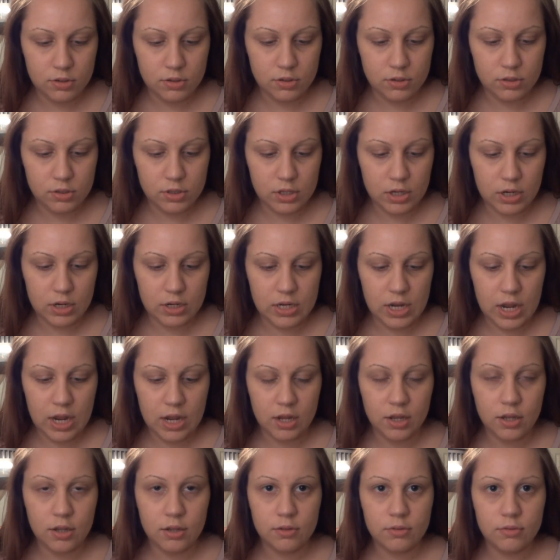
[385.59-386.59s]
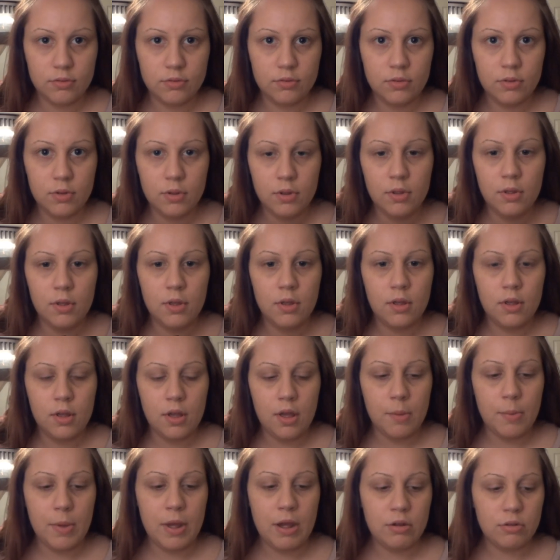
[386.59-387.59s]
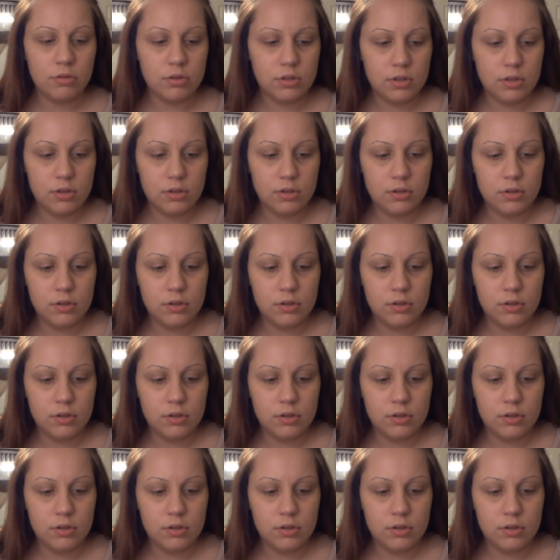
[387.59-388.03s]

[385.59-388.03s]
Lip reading: Just going to take about